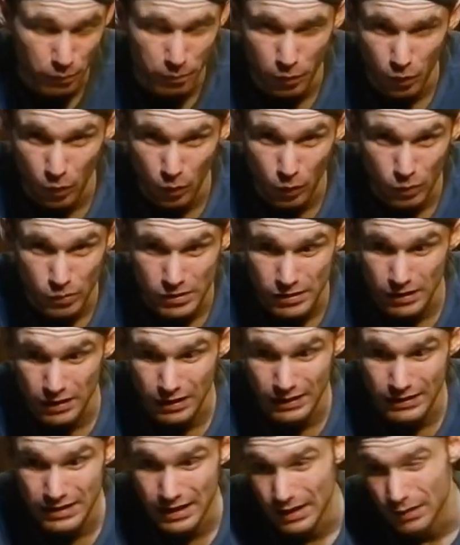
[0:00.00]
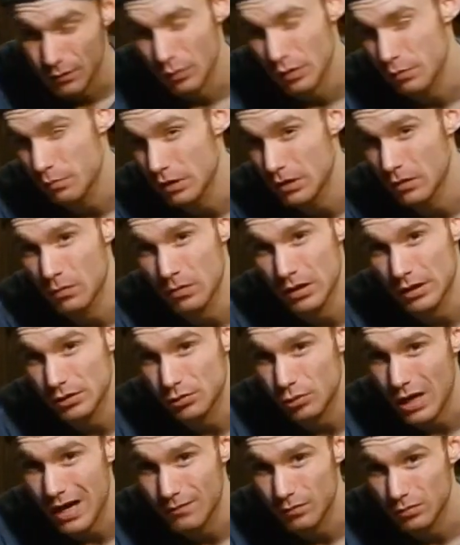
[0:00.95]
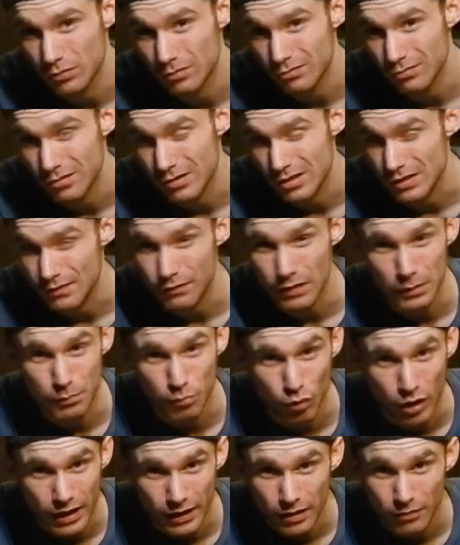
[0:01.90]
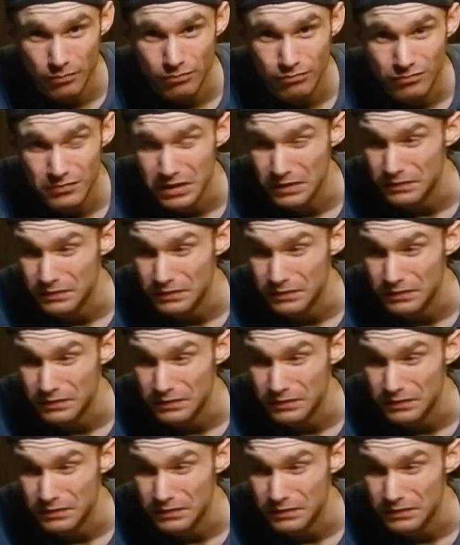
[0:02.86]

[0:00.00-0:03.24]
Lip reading: bowls that I take with me when I travel, because if I break them,